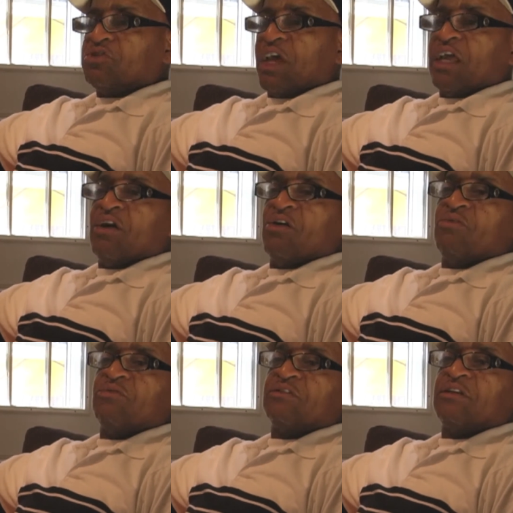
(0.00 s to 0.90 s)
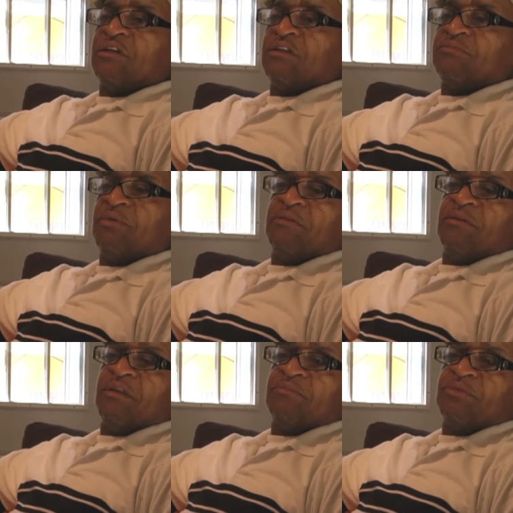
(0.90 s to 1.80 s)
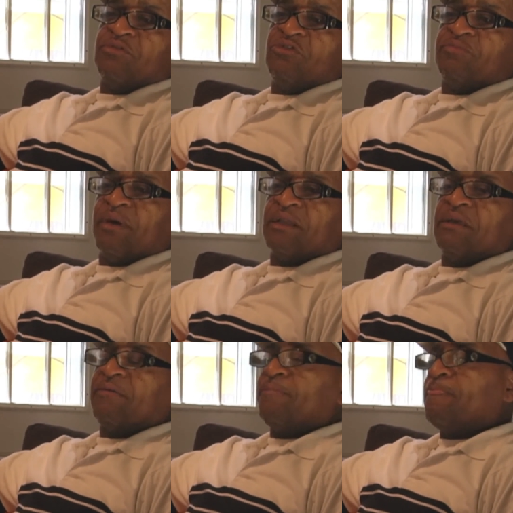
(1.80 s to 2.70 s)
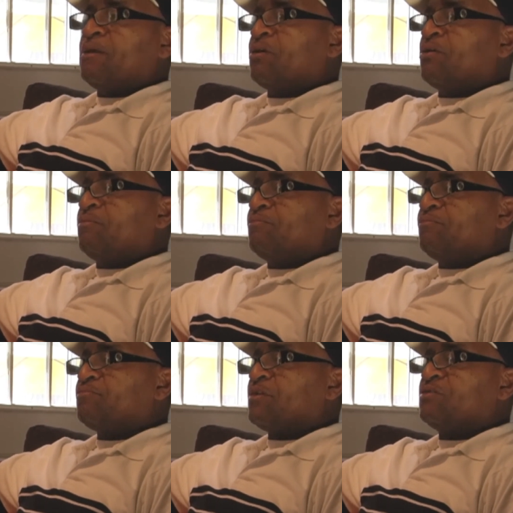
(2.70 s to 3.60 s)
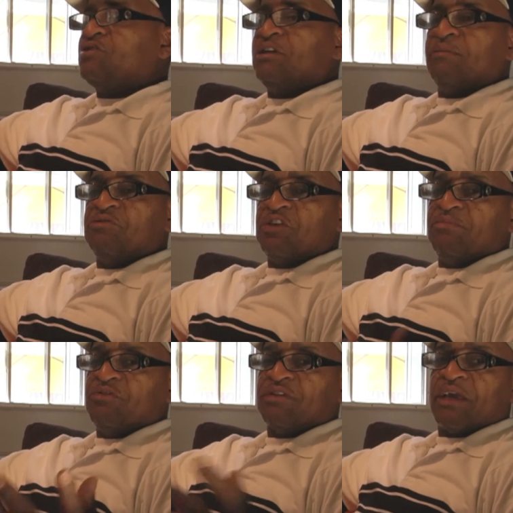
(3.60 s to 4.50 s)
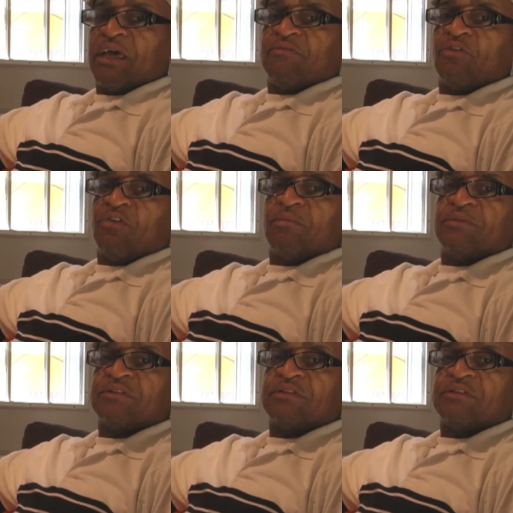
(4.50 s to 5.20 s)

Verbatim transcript: Tango has been produced by the, you know TMG Music out of Oklahoma